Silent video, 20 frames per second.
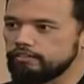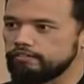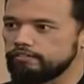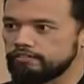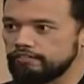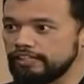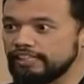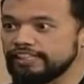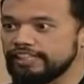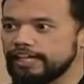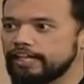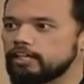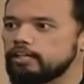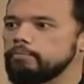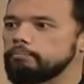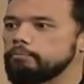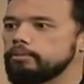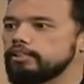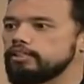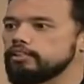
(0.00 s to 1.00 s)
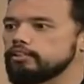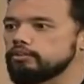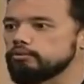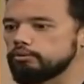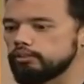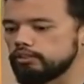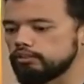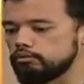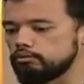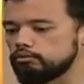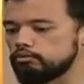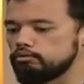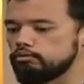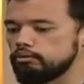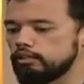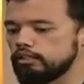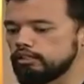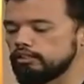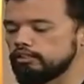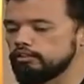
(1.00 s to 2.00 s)
a fintech company, so we
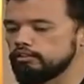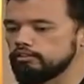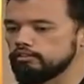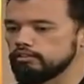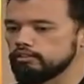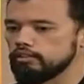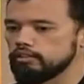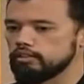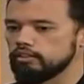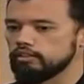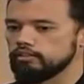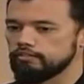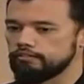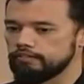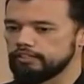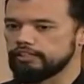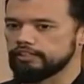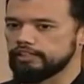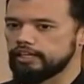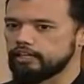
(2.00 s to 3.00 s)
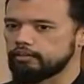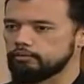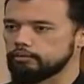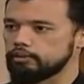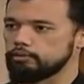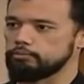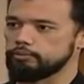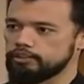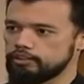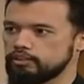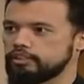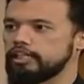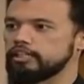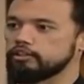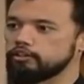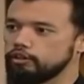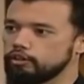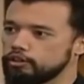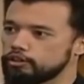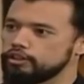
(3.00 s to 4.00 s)
do fintech, which means
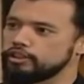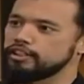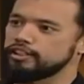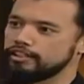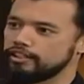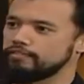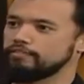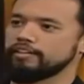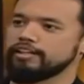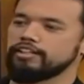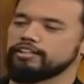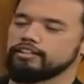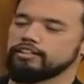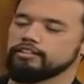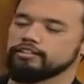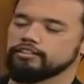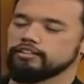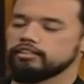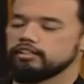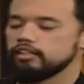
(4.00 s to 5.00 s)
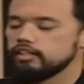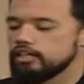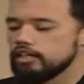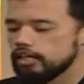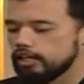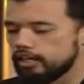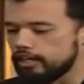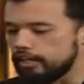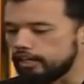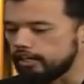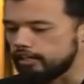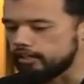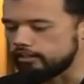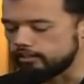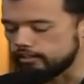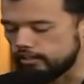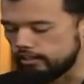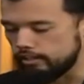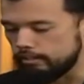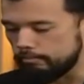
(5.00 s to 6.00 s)
technology and finance. Mm-hmm. And